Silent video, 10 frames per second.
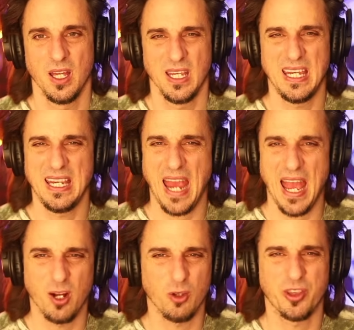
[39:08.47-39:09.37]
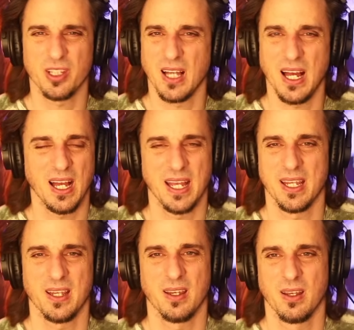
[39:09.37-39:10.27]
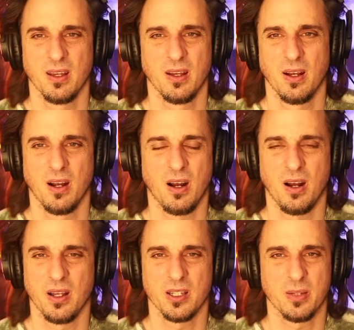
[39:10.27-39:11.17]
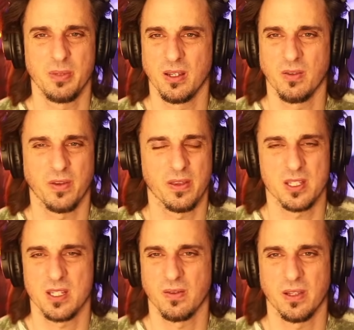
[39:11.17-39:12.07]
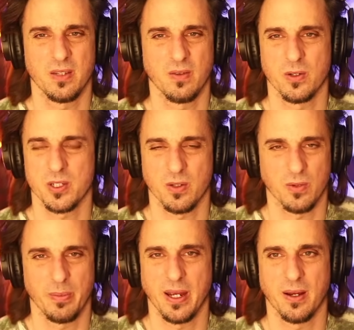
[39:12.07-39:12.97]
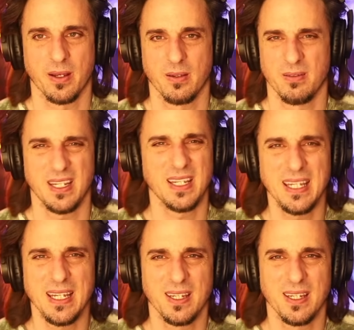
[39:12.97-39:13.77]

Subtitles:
He held the line on communion for the civilly divorced and remarried, didn't he?